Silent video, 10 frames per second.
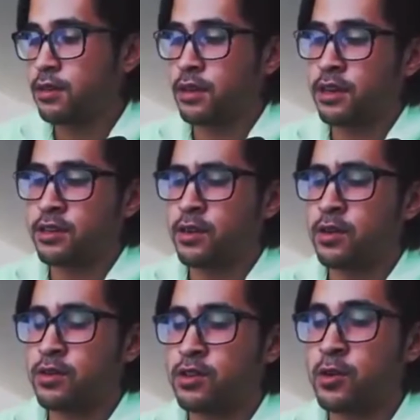Yeah.
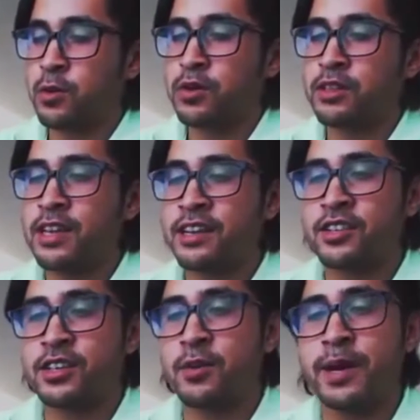So let's
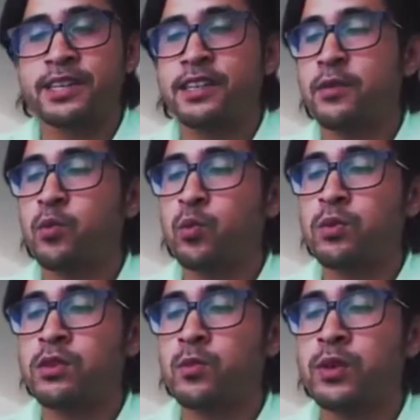actually go back to that.
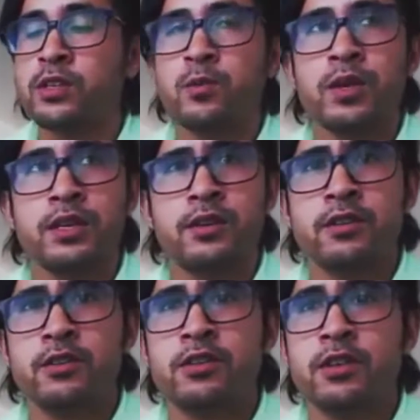What
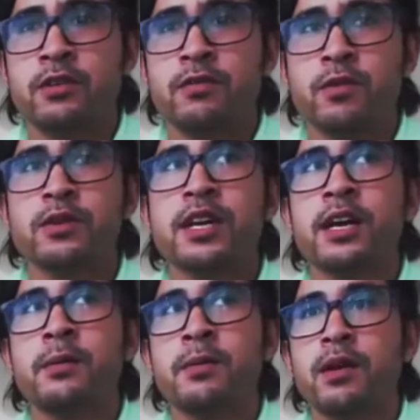year did you start
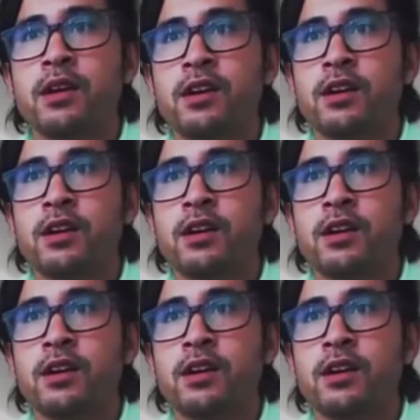full-time